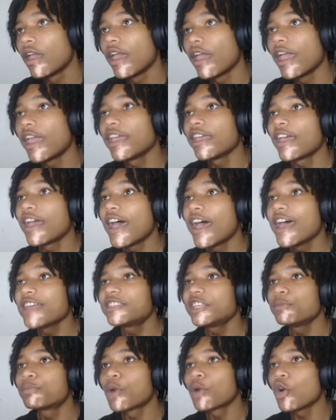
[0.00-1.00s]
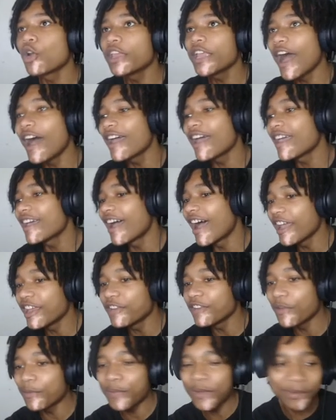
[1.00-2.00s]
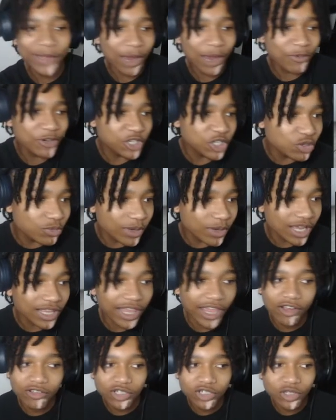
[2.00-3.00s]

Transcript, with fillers: Hey, Hezzy, Brody, I, I ain't even peeped. that was you, bro. Like, on